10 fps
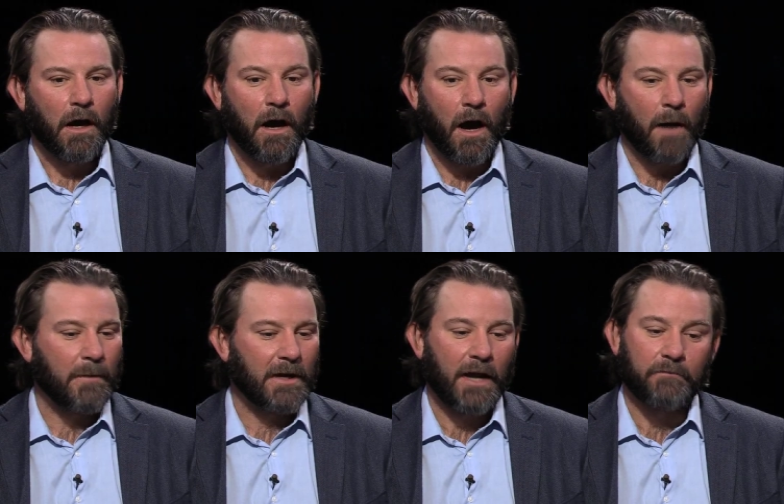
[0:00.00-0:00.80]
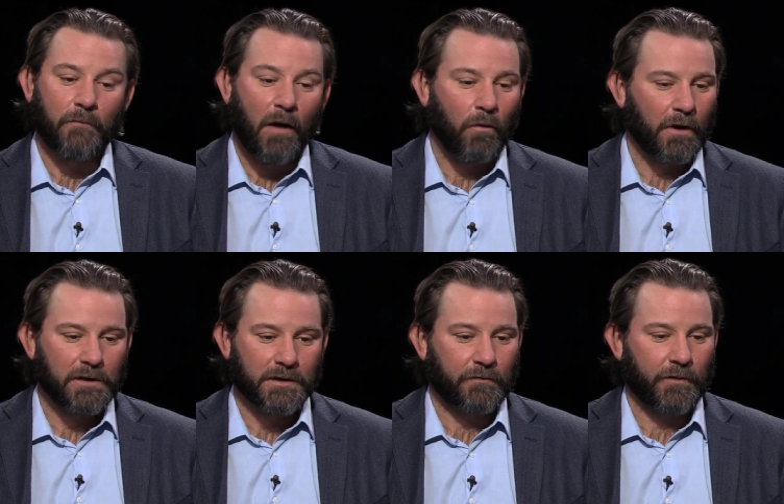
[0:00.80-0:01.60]
I want to
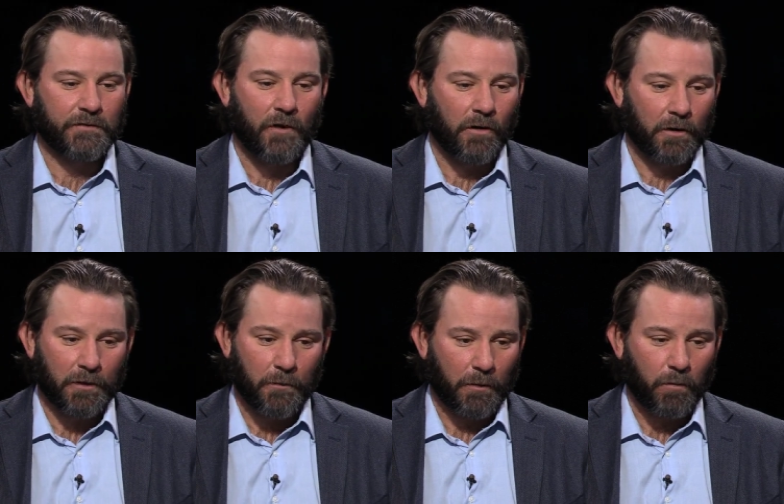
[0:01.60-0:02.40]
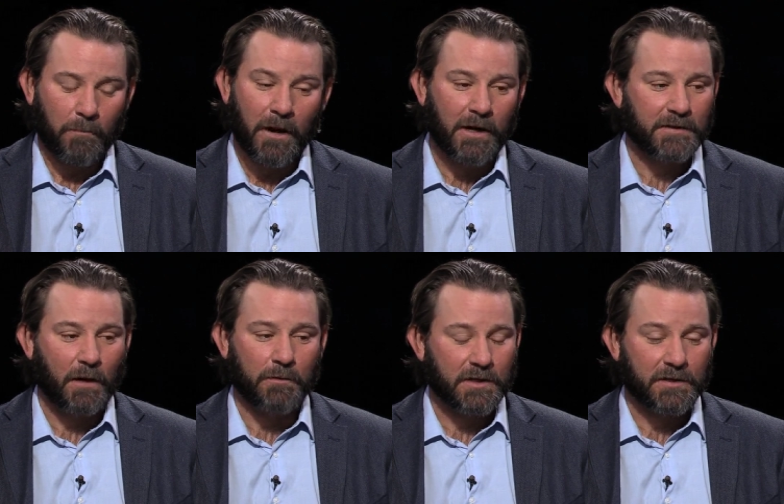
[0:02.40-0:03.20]
just first of all agree with what Mary
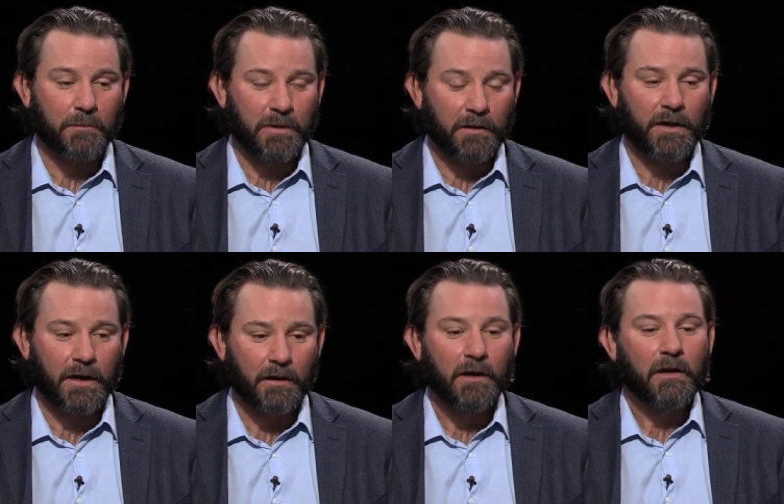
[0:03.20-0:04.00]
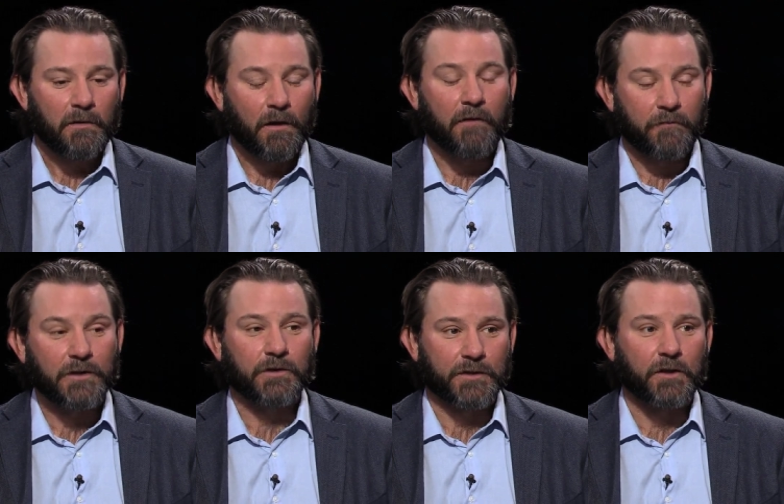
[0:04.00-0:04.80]
said, which is that
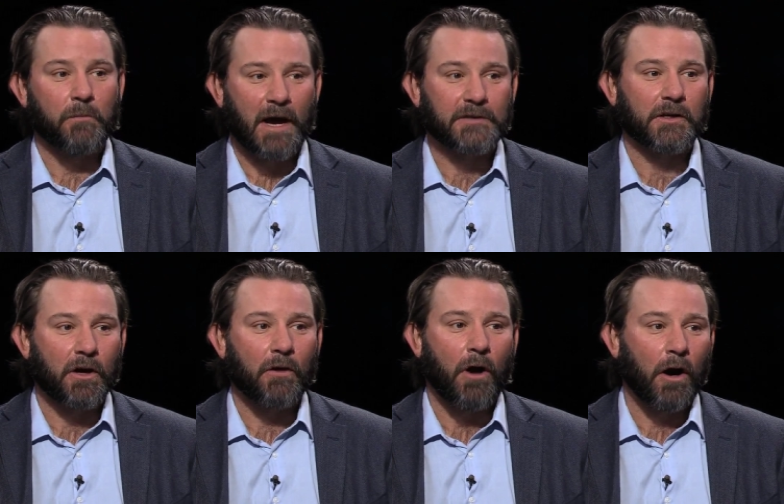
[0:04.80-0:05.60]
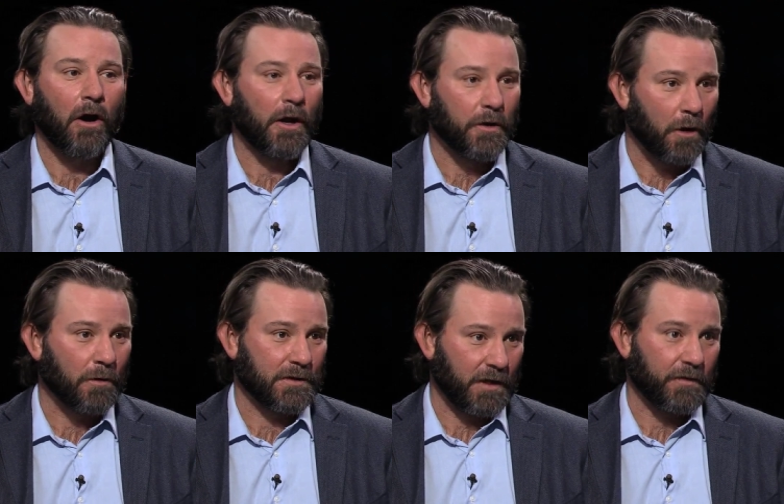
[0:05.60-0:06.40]
officials in New Mexico are on
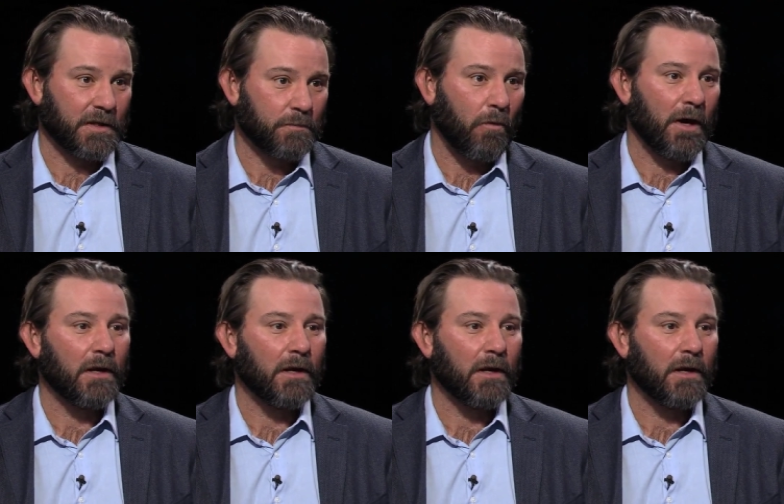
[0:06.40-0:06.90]
notice at this point.